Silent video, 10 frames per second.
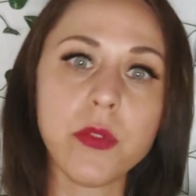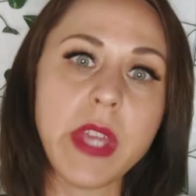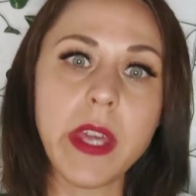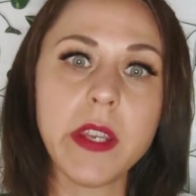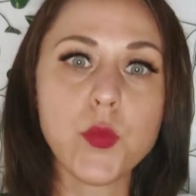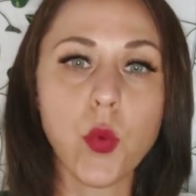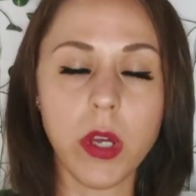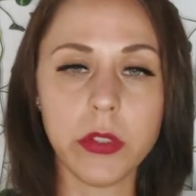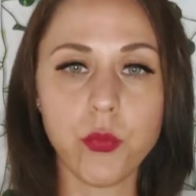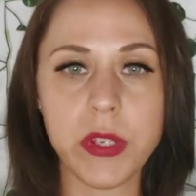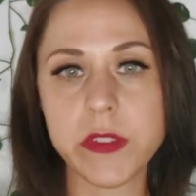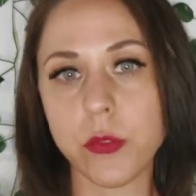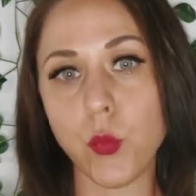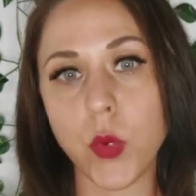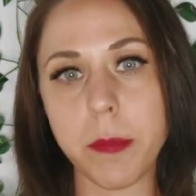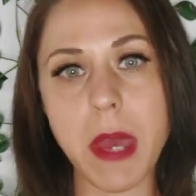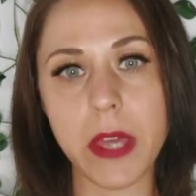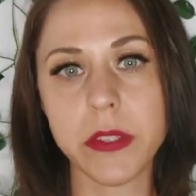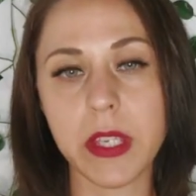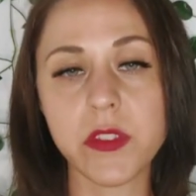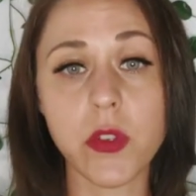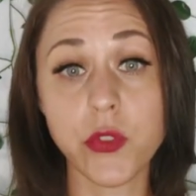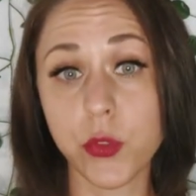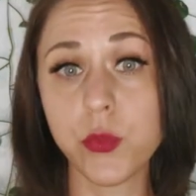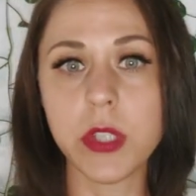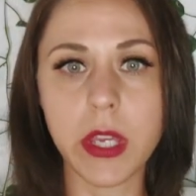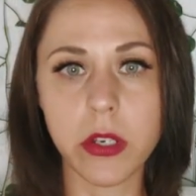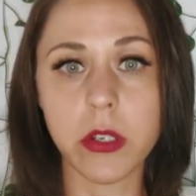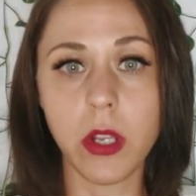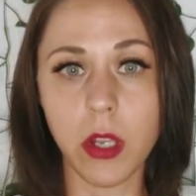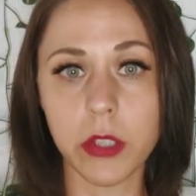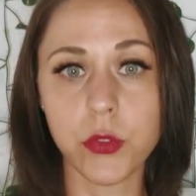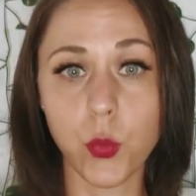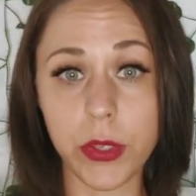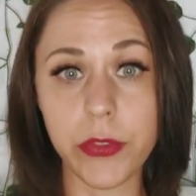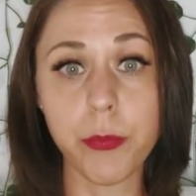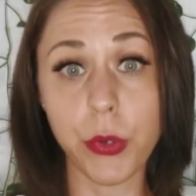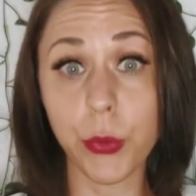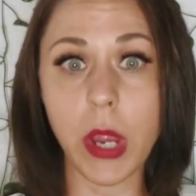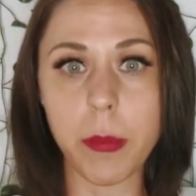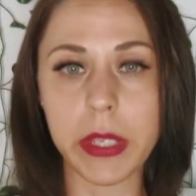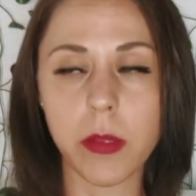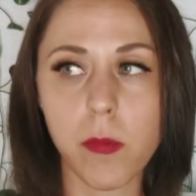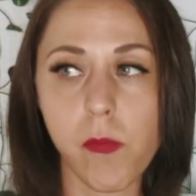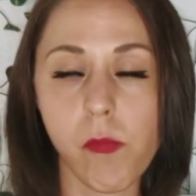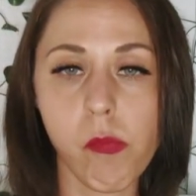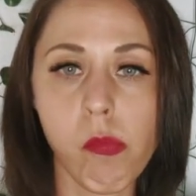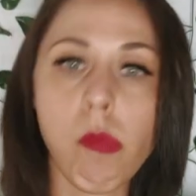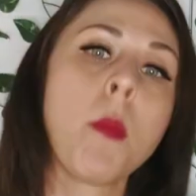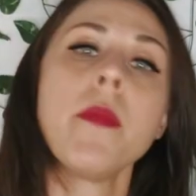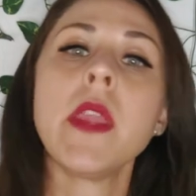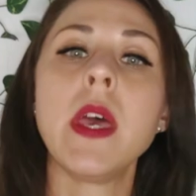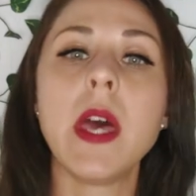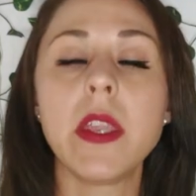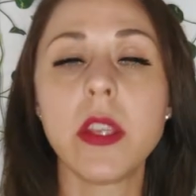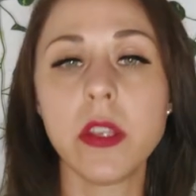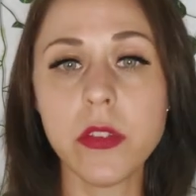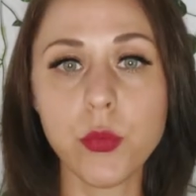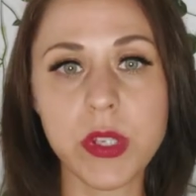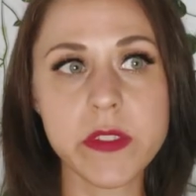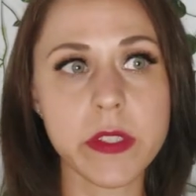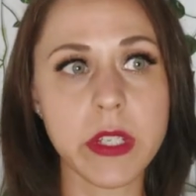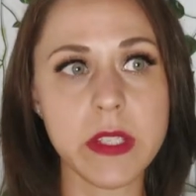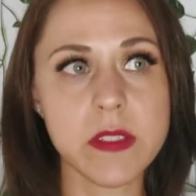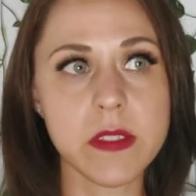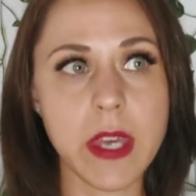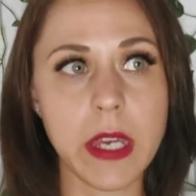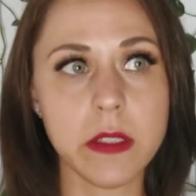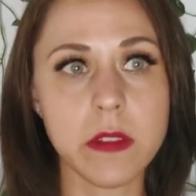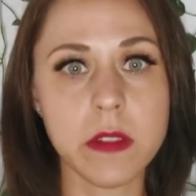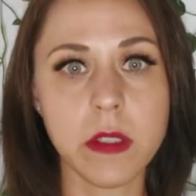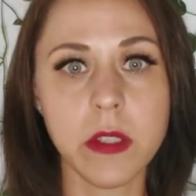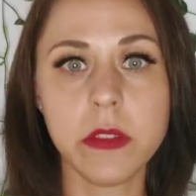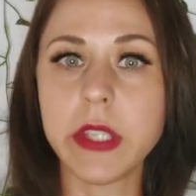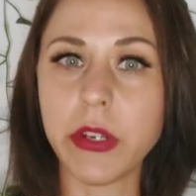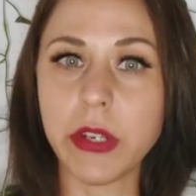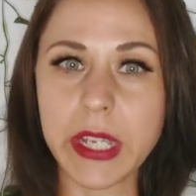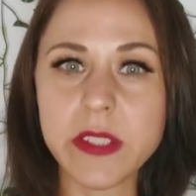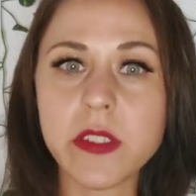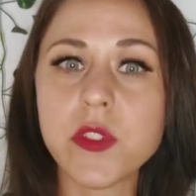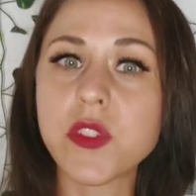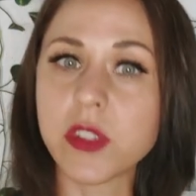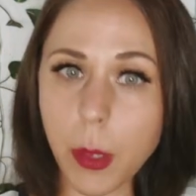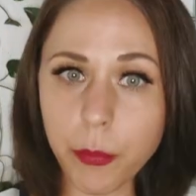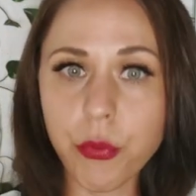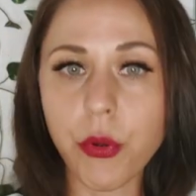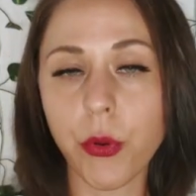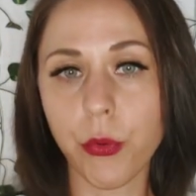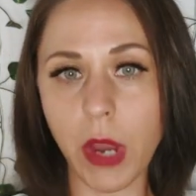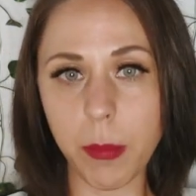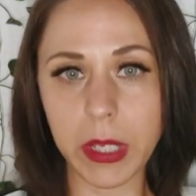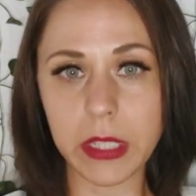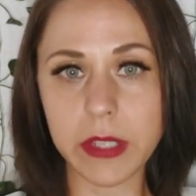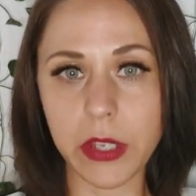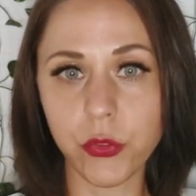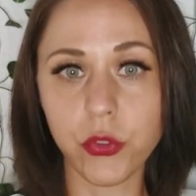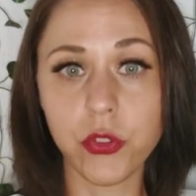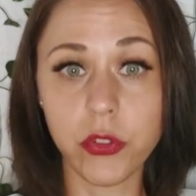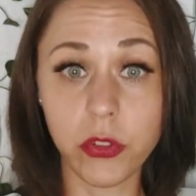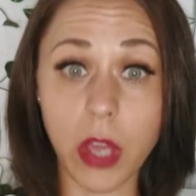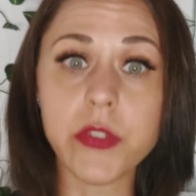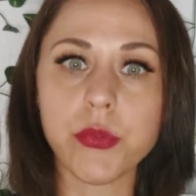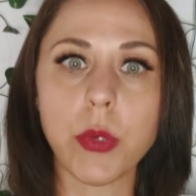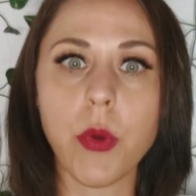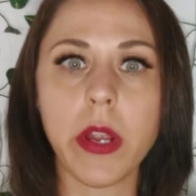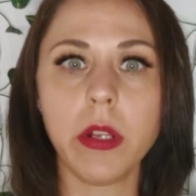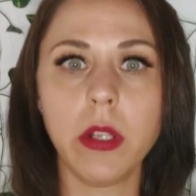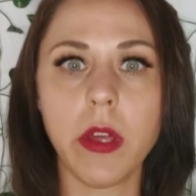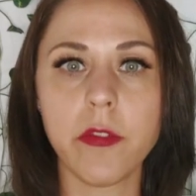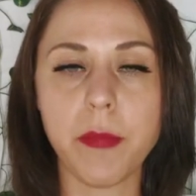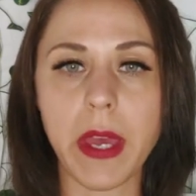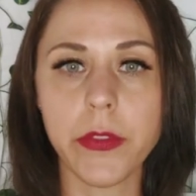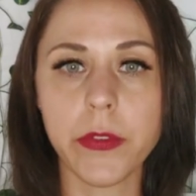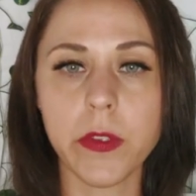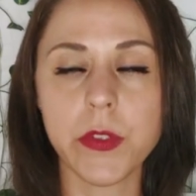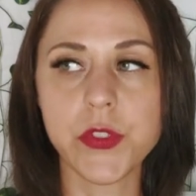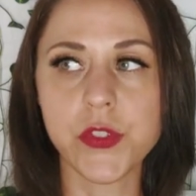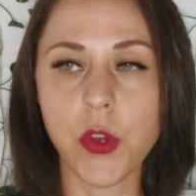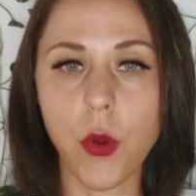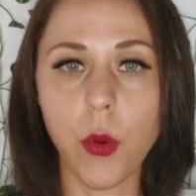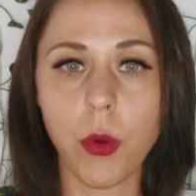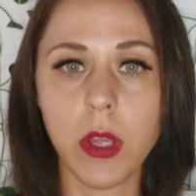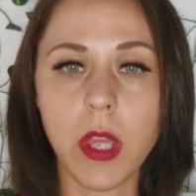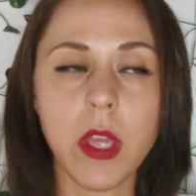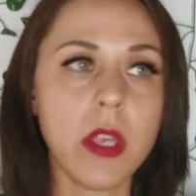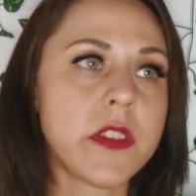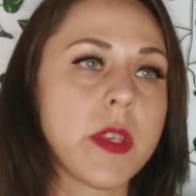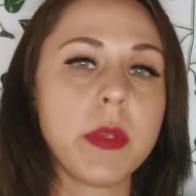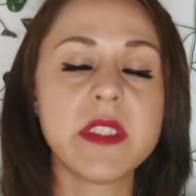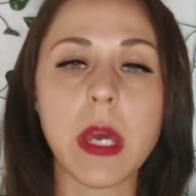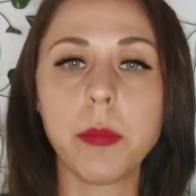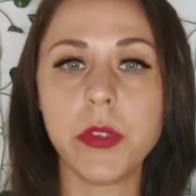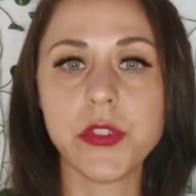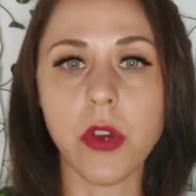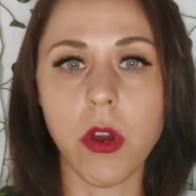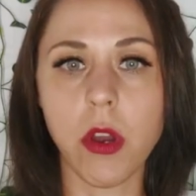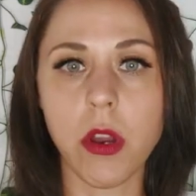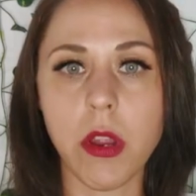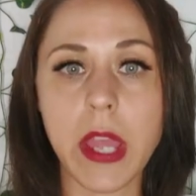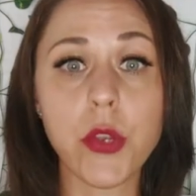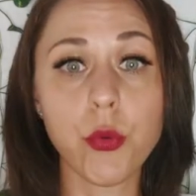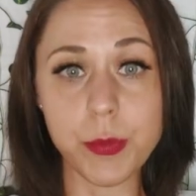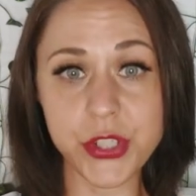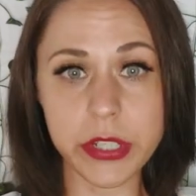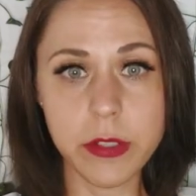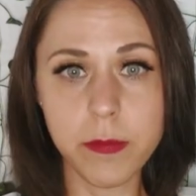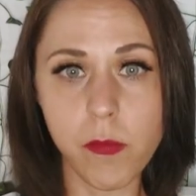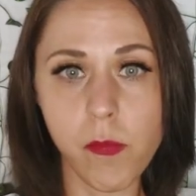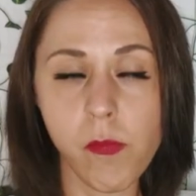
So that is one reason why math gets associated a lot with programming. And another reason is that there is some programming that does require a lot of math. So some examples are encryption.